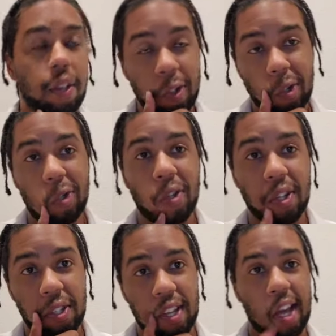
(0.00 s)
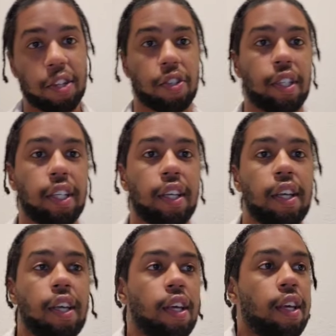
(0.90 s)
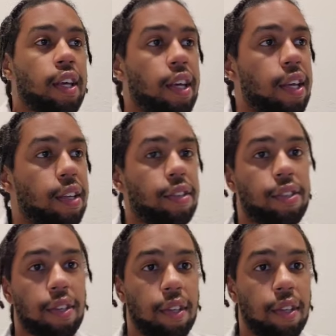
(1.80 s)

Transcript: to do this actually is